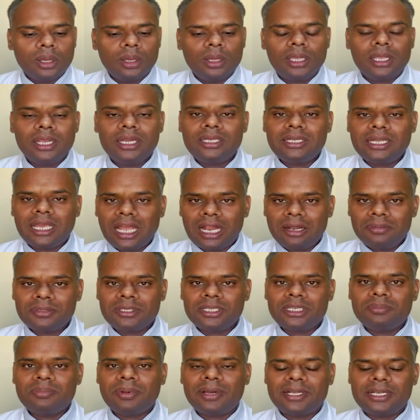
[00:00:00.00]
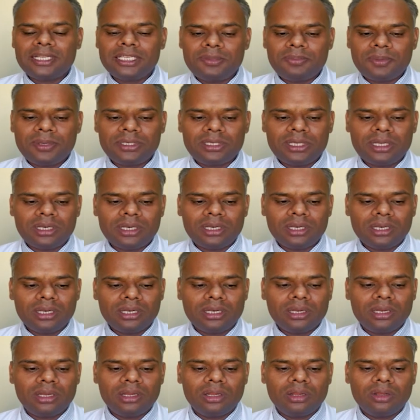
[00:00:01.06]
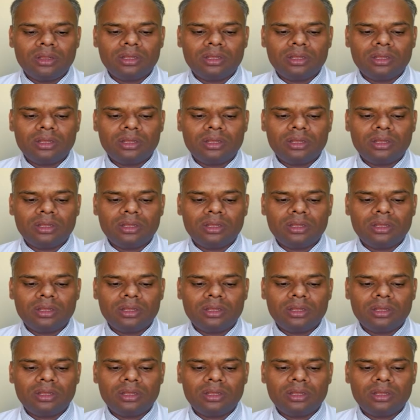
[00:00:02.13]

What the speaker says: It helps in participation